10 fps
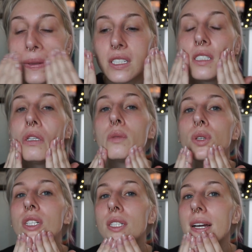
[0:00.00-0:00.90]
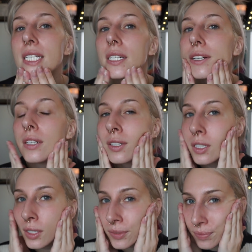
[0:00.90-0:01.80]
Just used moisturizer.
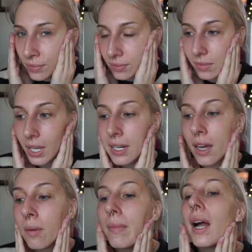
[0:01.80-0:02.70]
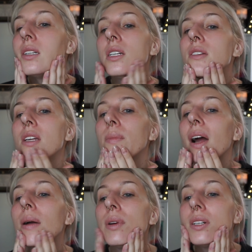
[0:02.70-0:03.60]
And now I'm back to using
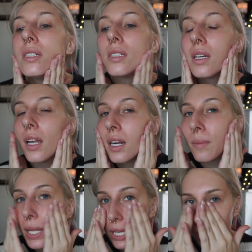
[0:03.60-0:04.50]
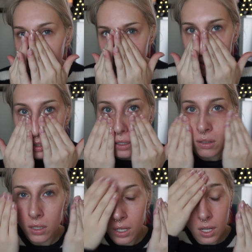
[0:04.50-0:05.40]
primers and I'm liking it. So
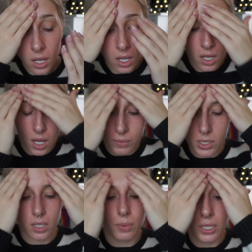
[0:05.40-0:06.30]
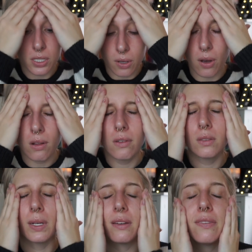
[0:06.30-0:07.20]
I'm just going to put this all
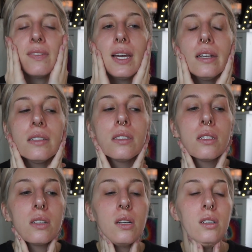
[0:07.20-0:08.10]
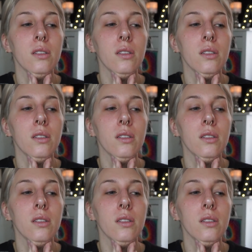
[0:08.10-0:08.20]
over my face.